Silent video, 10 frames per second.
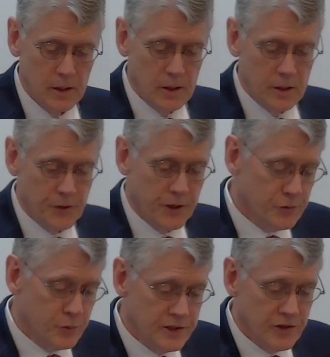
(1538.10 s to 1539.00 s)
For this
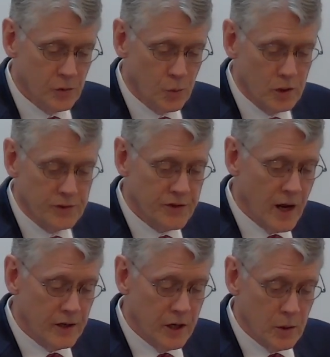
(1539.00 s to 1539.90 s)
reason, the world does
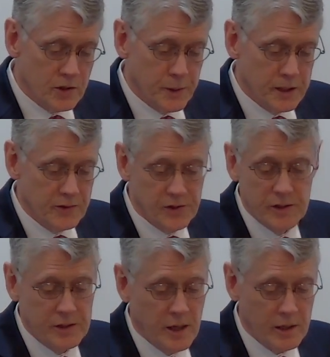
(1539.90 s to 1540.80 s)
not know us because it
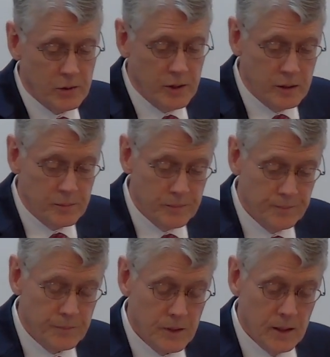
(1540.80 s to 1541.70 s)
did not know Him.
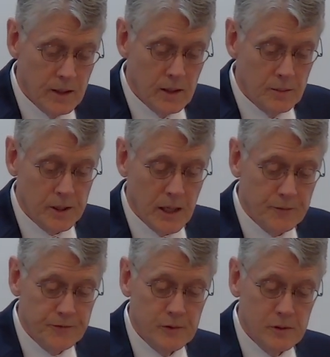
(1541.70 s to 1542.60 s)

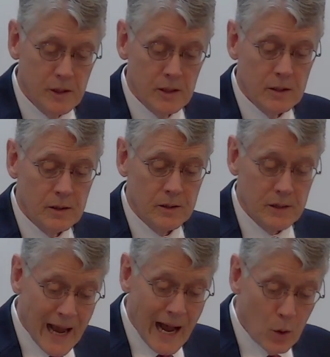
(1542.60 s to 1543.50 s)
Beloved,
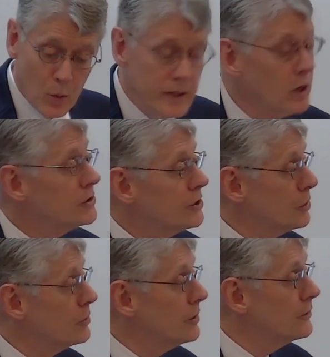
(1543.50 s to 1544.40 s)
now we are
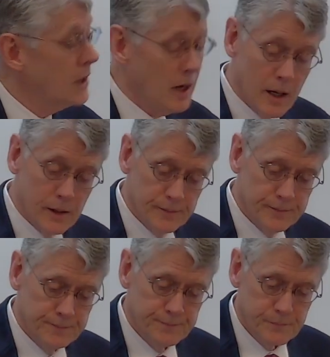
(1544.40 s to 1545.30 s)
children of God,
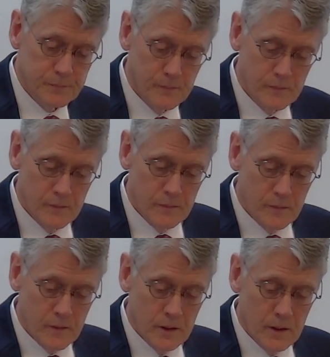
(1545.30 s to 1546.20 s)

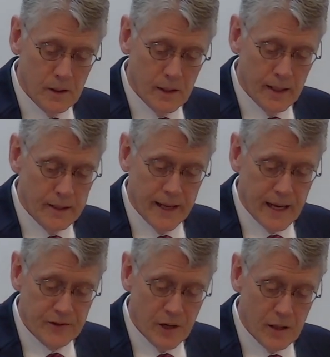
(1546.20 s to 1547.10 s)
and it
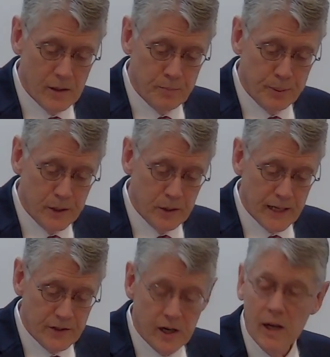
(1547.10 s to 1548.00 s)
has not appeared
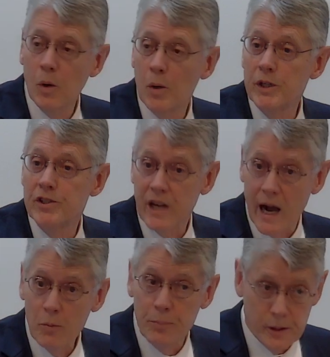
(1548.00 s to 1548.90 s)
as yet what we
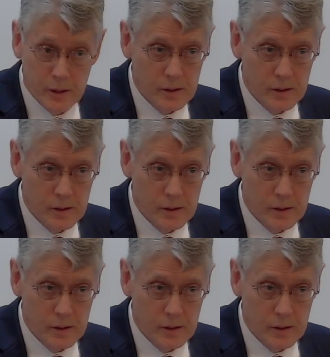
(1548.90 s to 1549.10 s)
shall be.